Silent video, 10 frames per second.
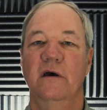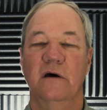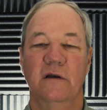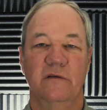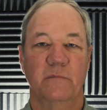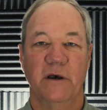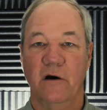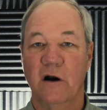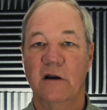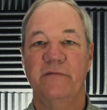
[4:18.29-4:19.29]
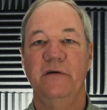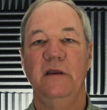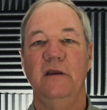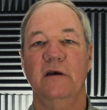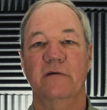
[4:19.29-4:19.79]
It's a
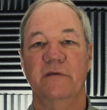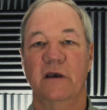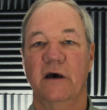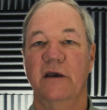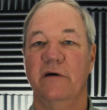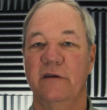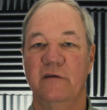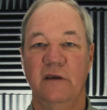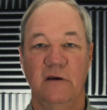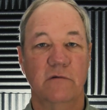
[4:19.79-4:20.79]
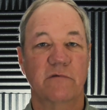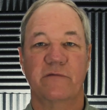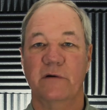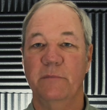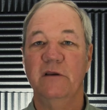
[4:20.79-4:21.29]
biography of the guy who had to take over
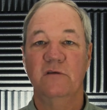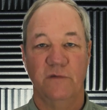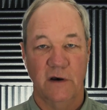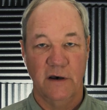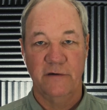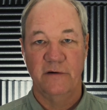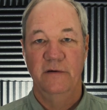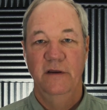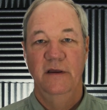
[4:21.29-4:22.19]
from his father